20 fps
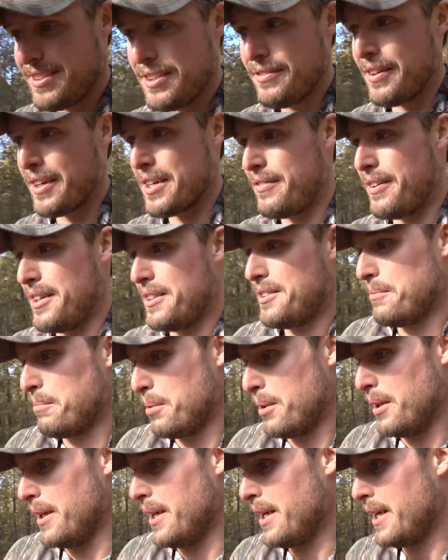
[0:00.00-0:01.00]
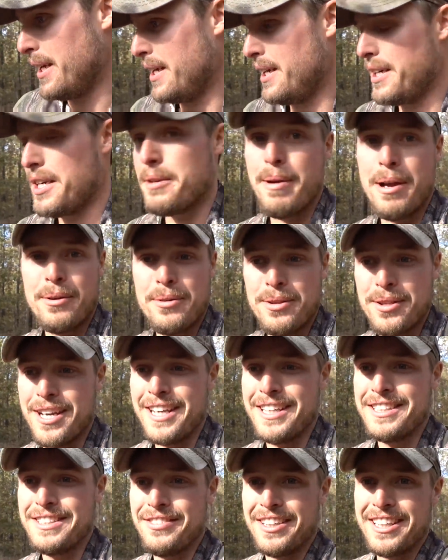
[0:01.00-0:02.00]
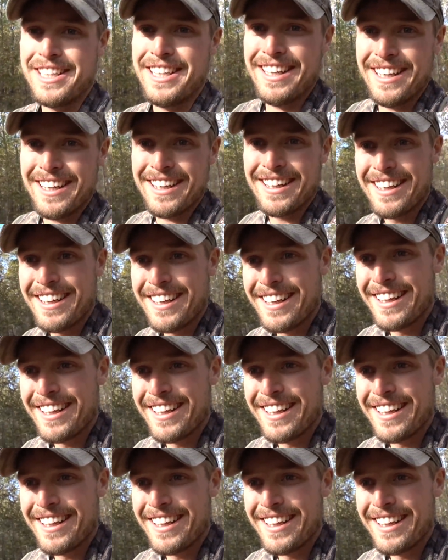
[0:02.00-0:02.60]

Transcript: see if I can find some blood. I'll get back with you guys if I can.